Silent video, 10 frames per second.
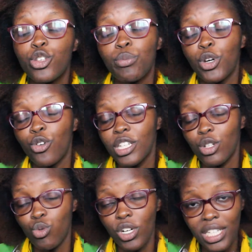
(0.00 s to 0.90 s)
because it
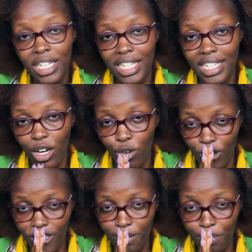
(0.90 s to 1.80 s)
was detangled.
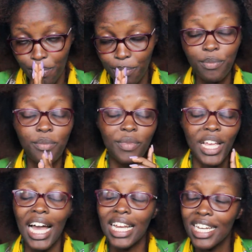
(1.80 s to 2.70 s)
I
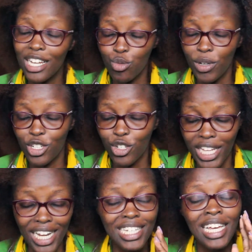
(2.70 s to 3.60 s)
needed to mention that.